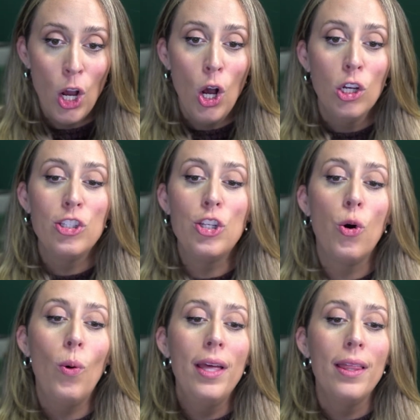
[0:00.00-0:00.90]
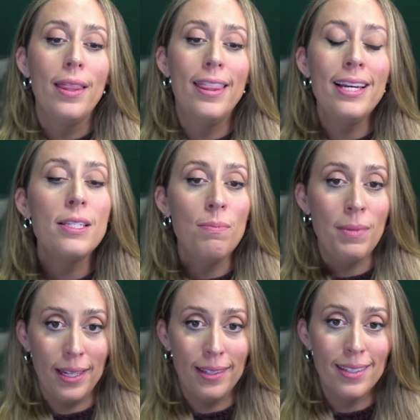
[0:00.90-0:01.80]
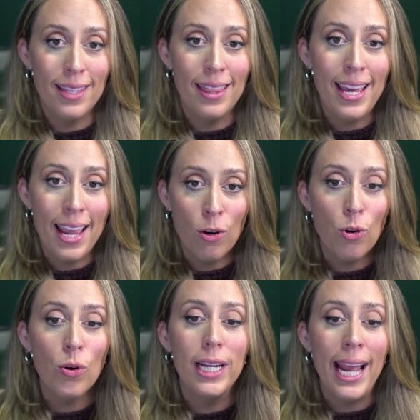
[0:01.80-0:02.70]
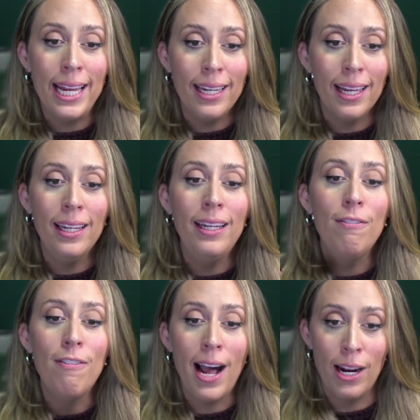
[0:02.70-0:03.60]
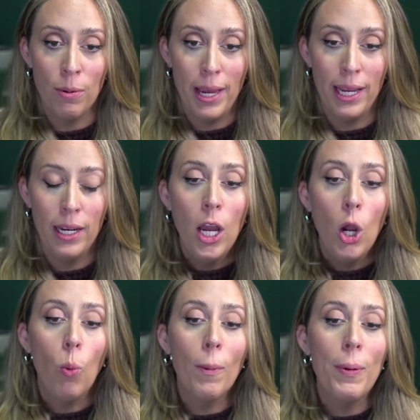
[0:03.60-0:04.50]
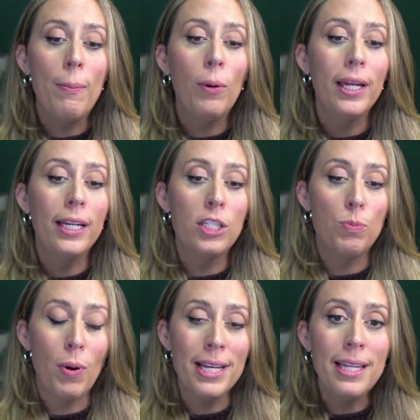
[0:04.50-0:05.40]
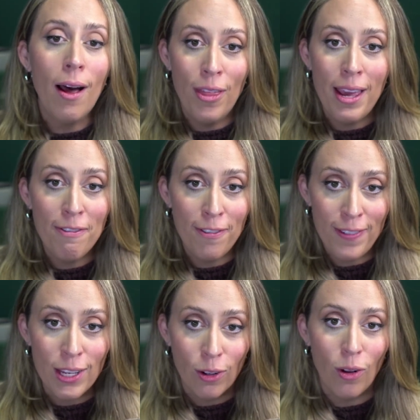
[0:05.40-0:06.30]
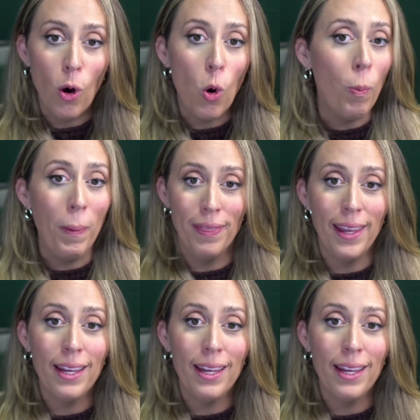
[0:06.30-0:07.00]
So, this means that they create an environment where people can express how they feel openly